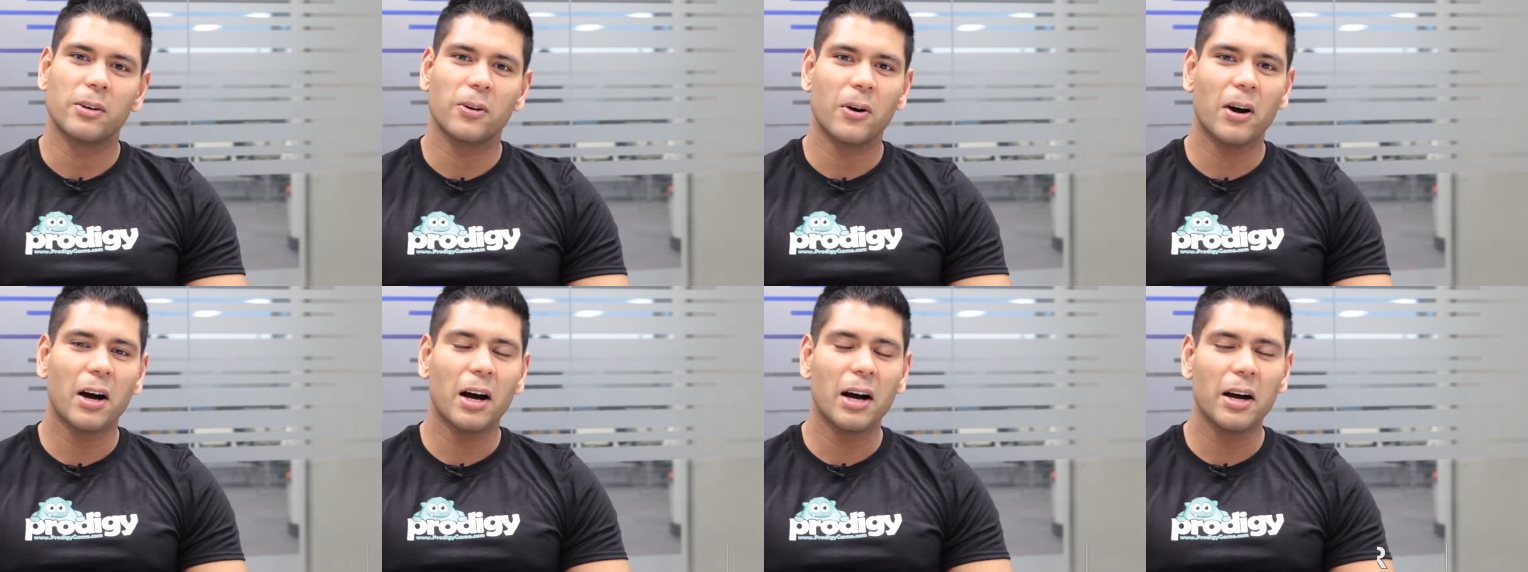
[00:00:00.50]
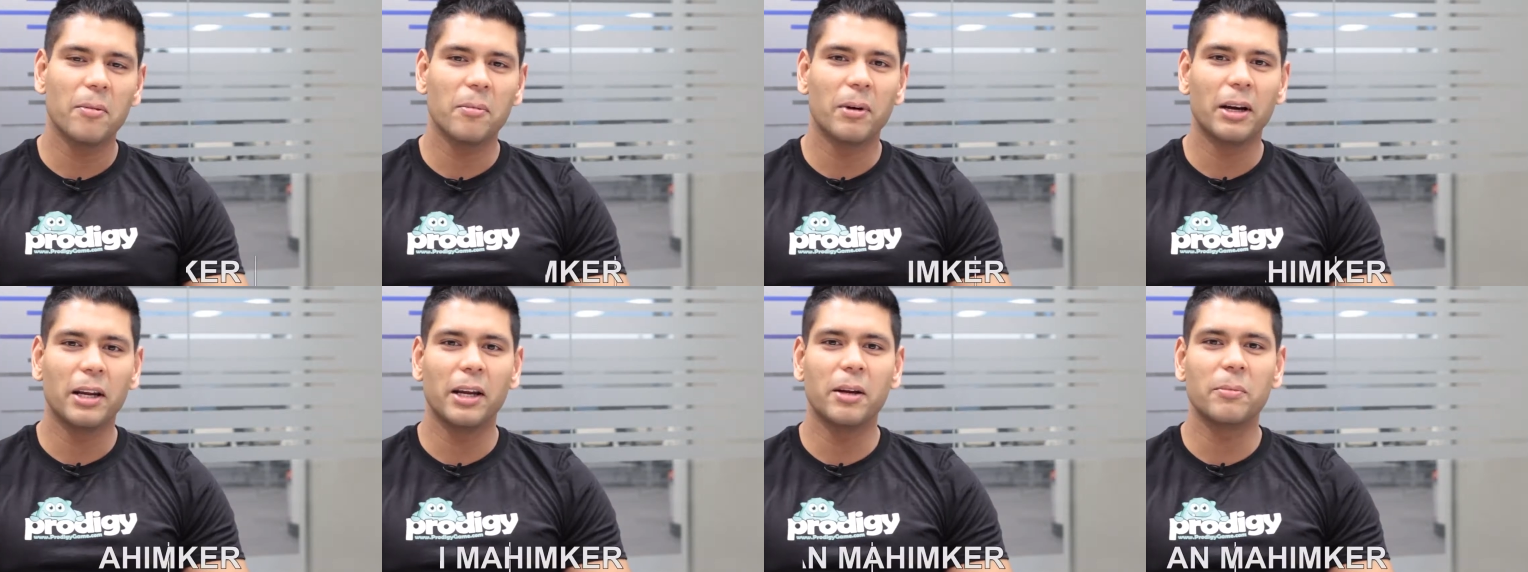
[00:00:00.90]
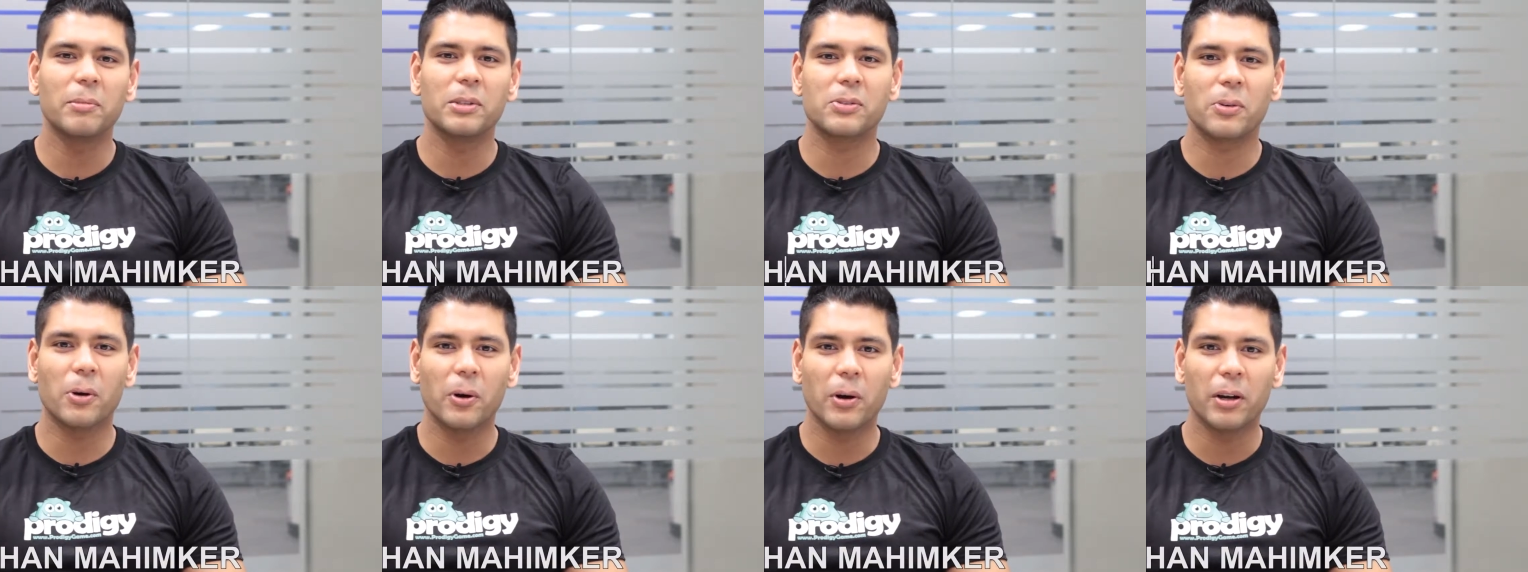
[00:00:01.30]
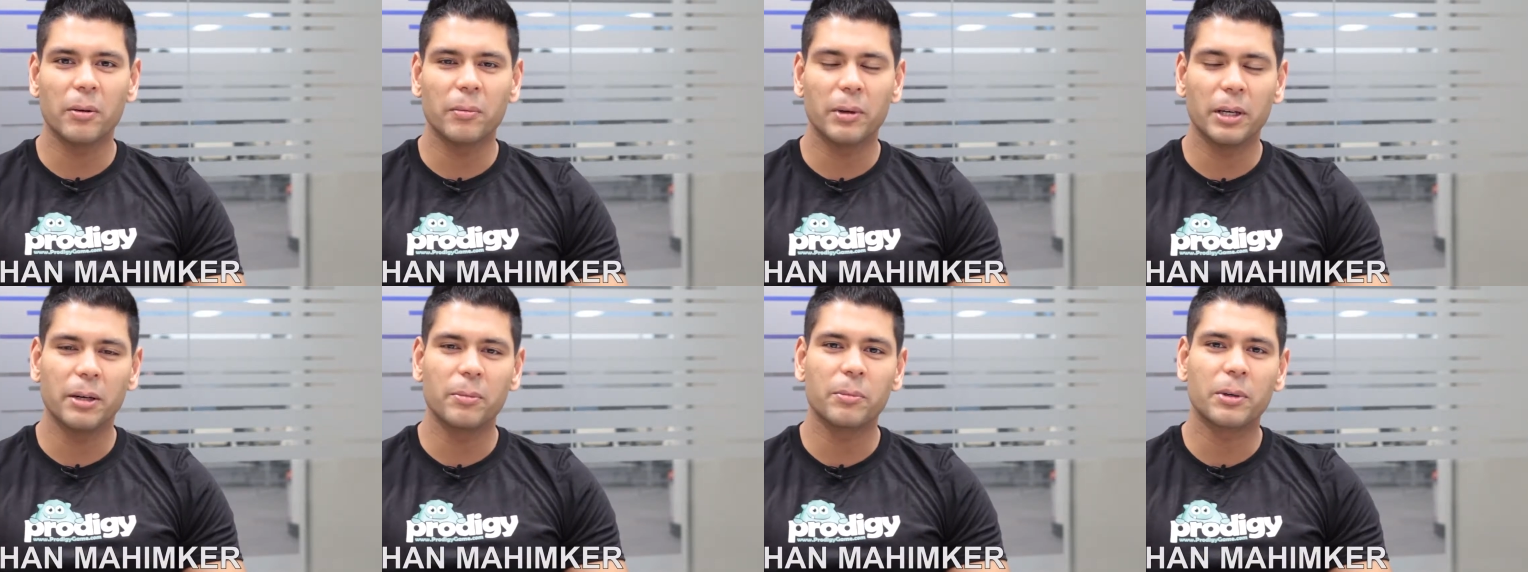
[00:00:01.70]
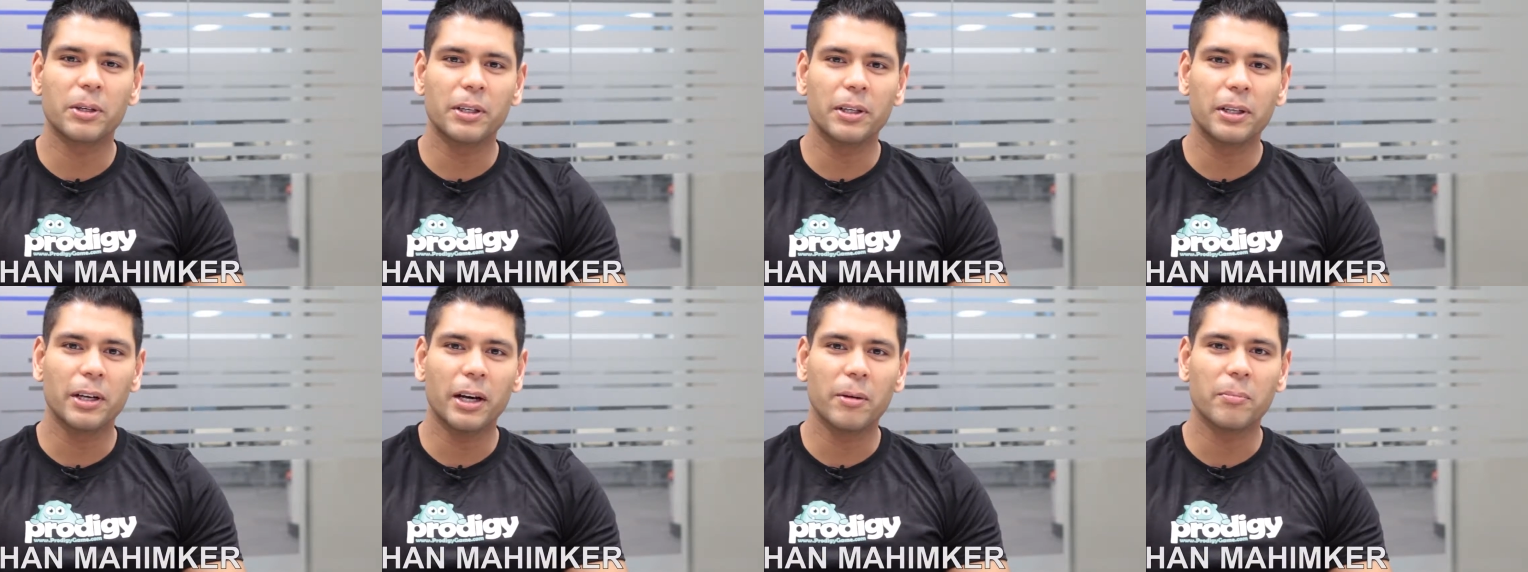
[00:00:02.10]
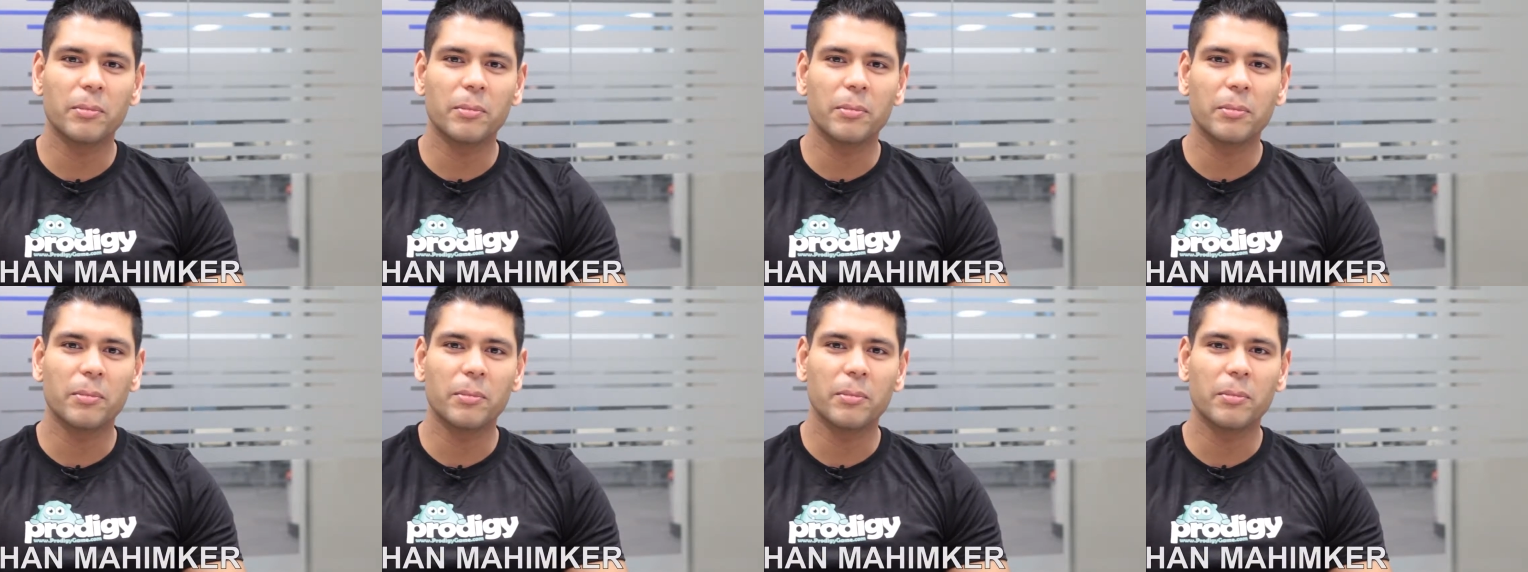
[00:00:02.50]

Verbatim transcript: Hi, my name is Rohan Mahimker.